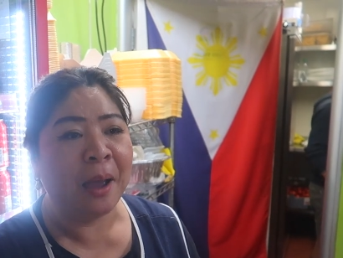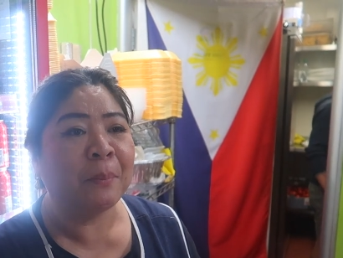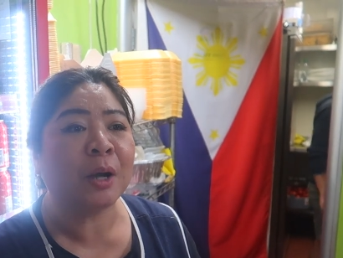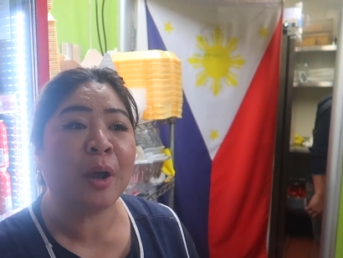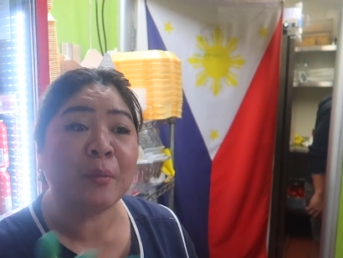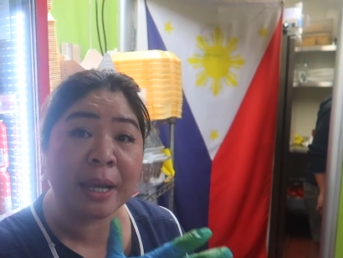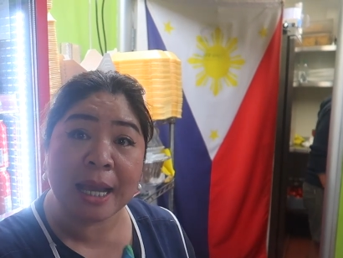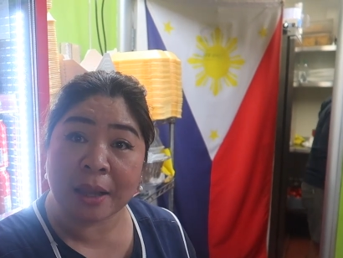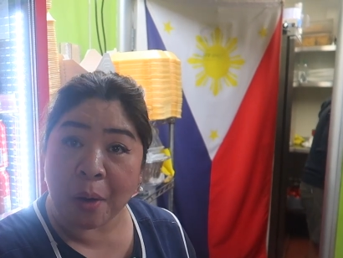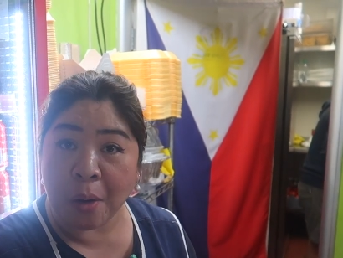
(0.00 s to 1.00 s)
But when we
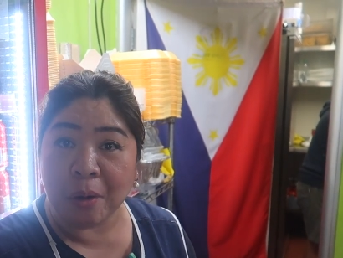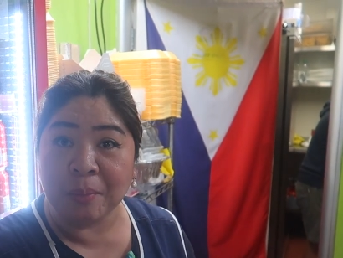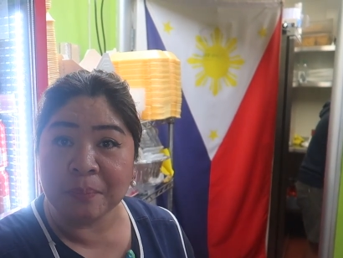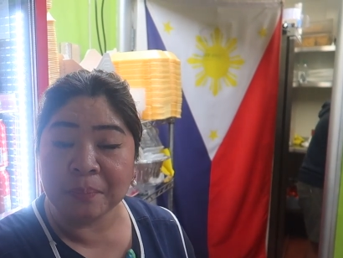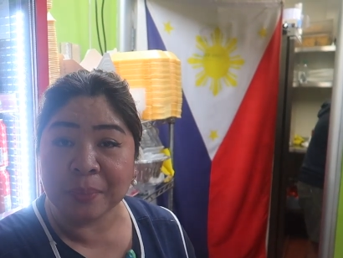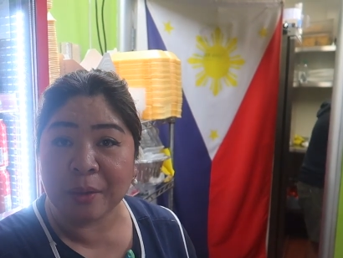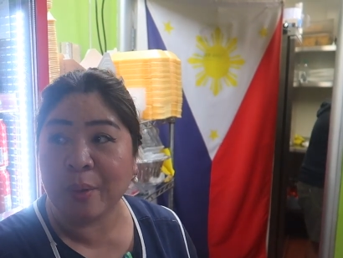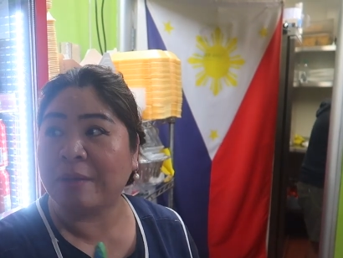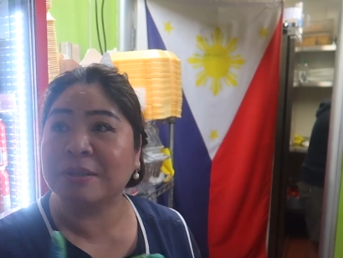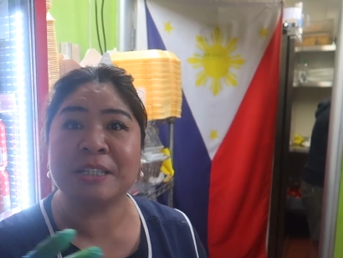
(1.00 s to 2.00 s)
get home,
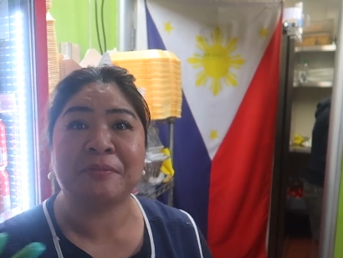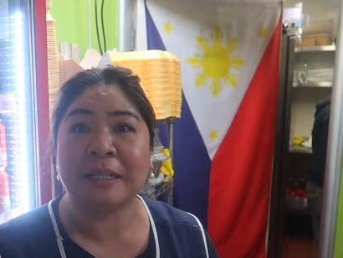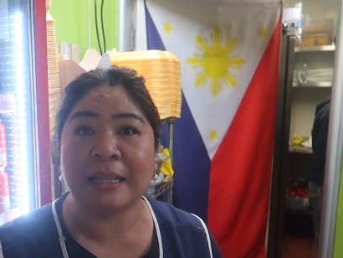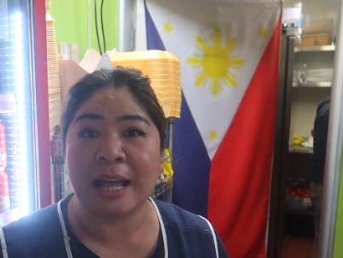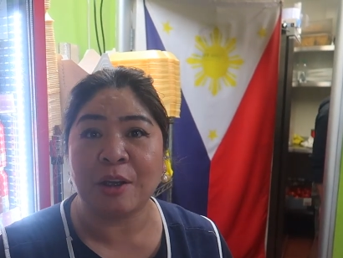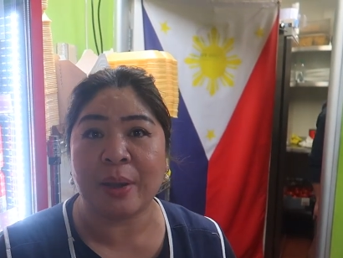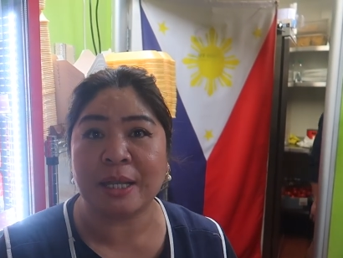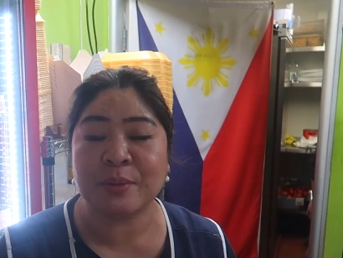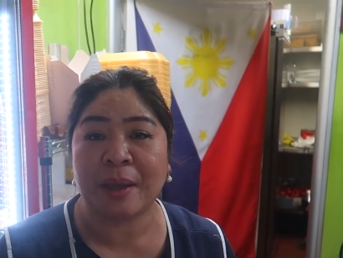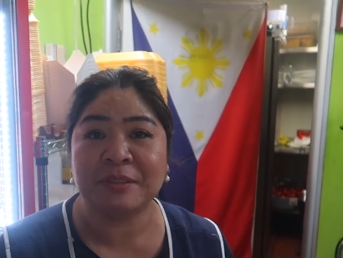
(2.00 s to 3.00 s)
we have a different
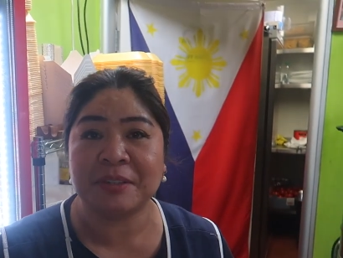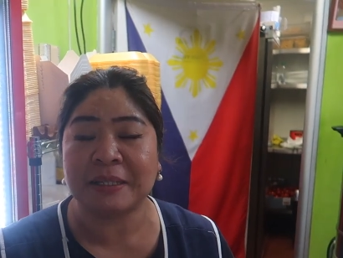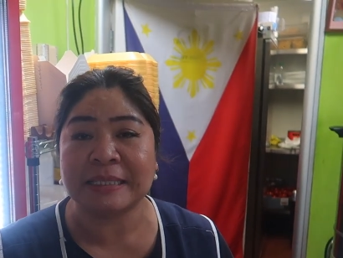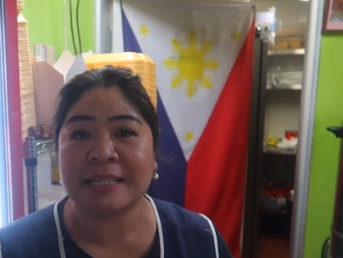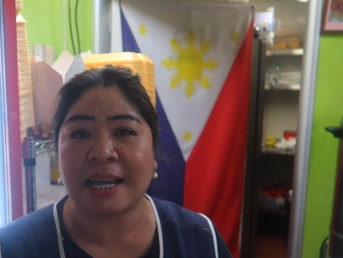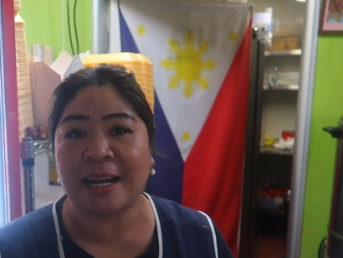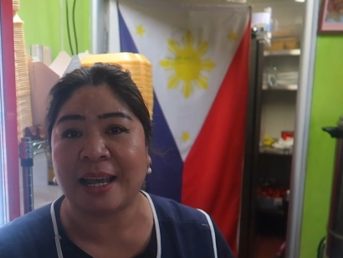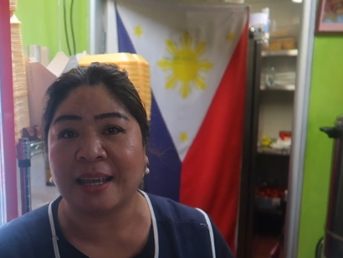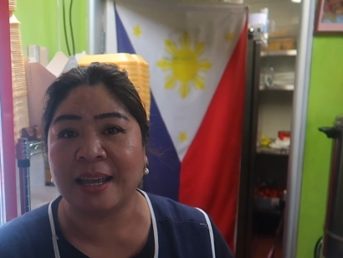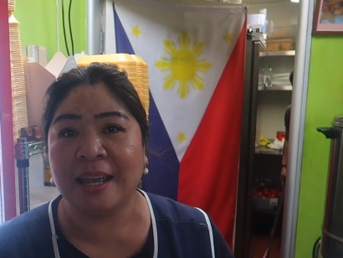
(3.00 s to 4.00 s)
language, we have a different
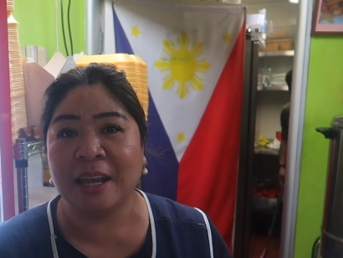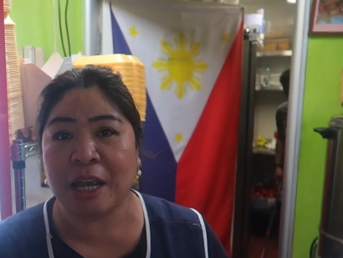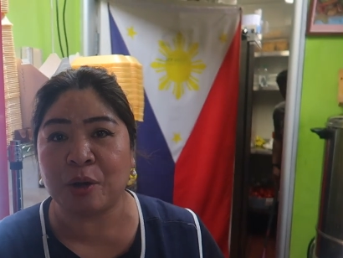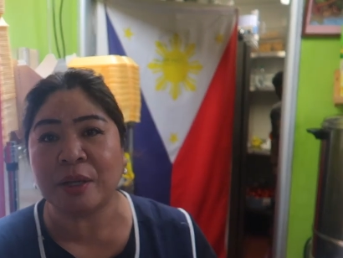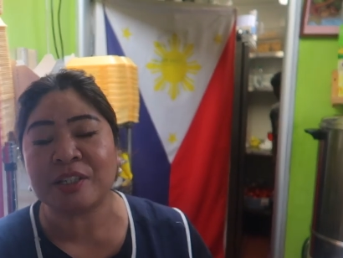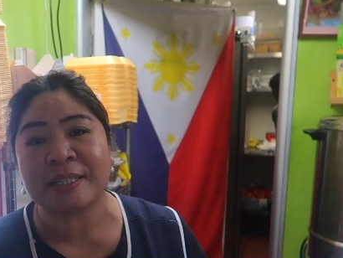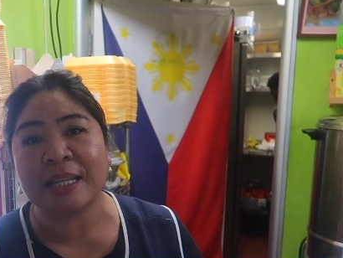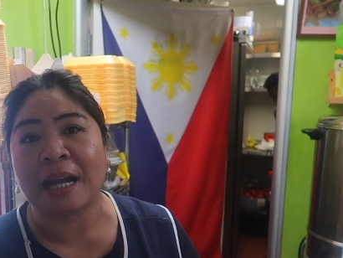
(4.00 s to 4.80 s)
dialect. Oh, I see.